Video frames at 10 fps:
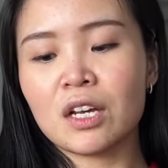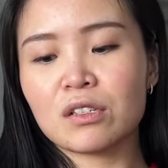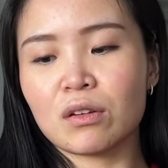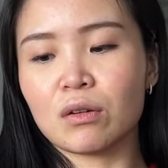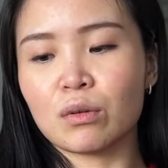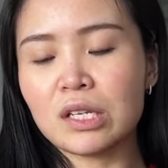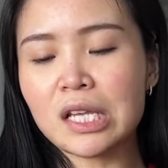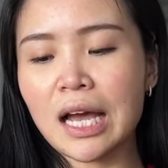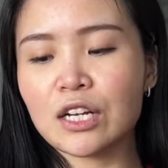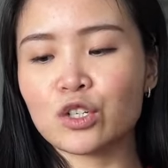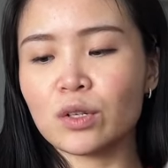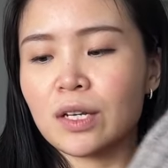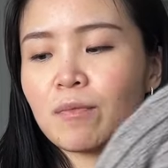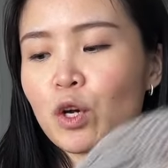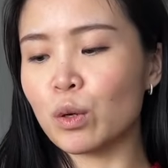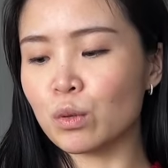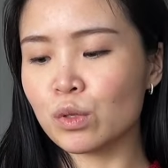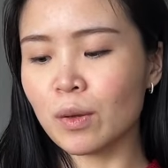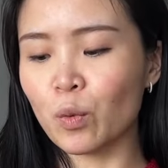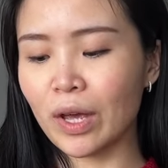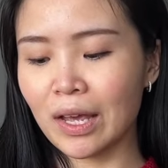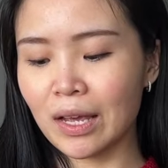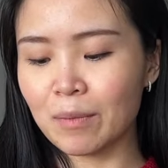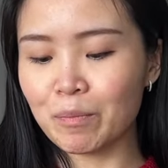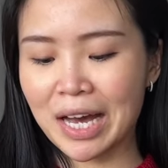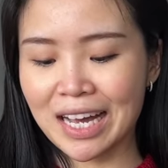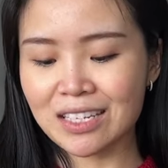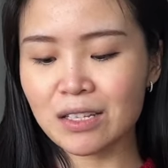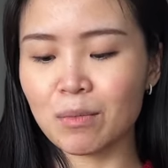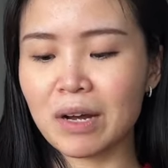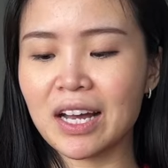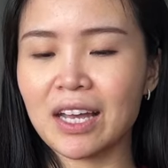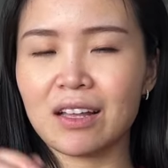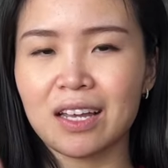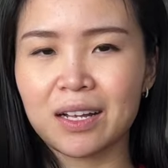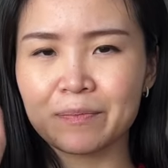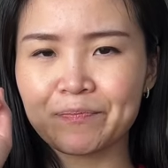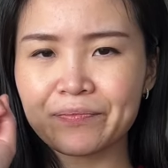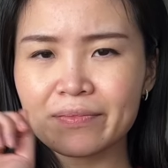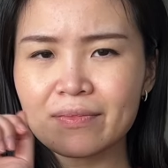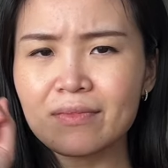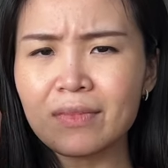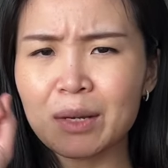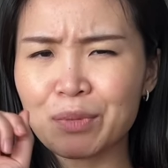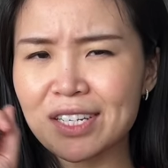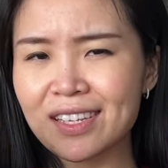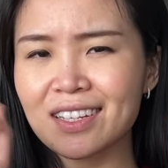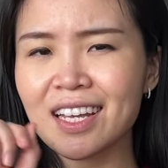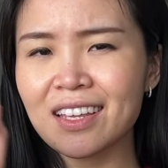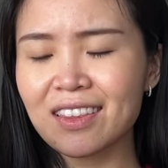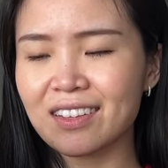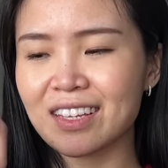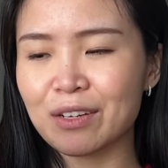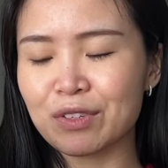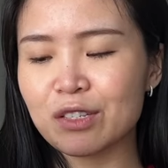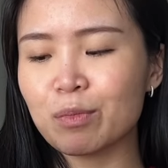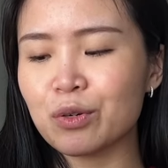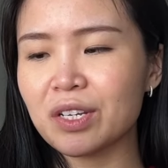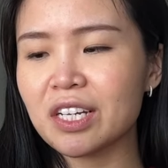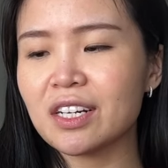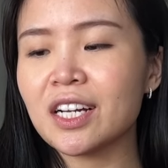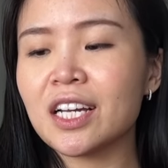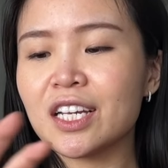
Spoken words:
So this actually goes way past my like bracelet length, like wrist bone here.